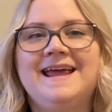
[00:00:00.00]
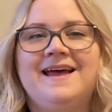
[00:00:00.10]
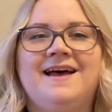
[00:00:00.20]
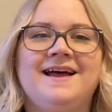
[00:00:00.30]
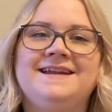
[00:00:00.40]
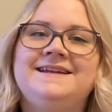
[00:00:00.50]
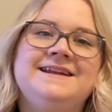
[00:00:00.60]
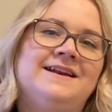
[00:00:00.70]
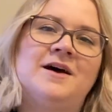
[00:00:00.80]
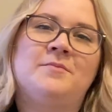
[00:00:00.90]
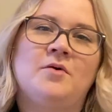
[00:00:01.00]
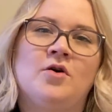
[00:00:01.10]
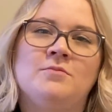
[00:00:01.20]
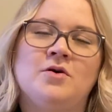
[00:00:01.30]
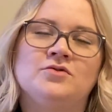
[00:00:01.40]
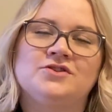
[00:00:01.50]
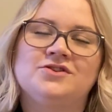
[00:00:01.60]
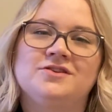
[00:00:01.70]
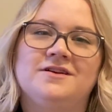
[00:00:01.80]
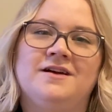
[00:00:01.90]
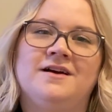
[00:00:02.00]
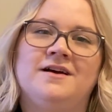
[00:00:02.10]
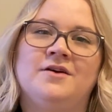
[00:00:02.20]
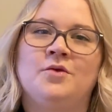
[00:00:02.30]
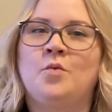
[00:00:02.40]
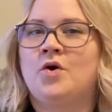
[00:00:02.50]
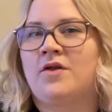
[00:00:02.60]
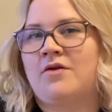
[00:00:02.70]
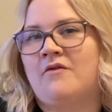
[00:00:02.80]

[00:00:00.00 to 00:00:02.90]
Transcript: did knit up almost the worth